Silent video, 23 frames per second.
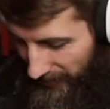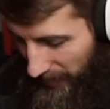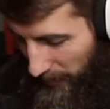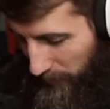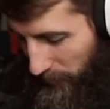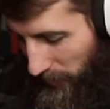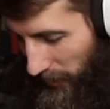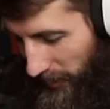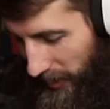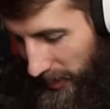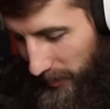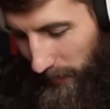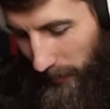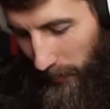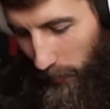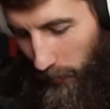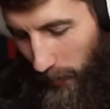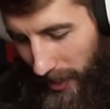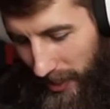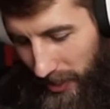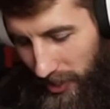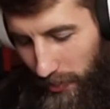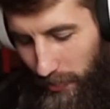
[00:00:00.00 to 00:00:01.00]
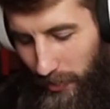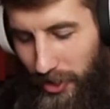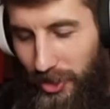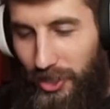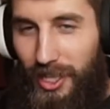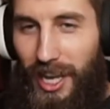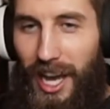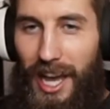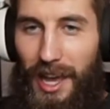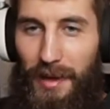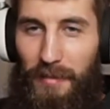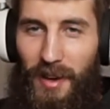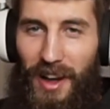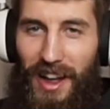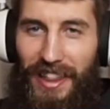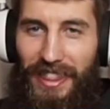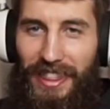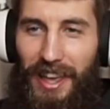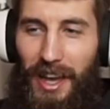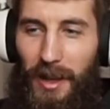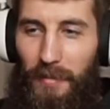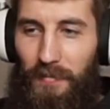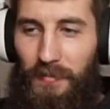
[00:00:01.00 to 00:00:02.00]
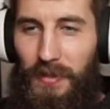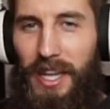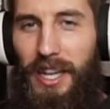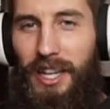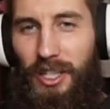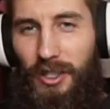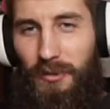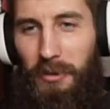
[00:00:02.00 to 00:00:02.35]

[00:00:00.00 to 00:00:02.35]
They probably spent way too much time on them.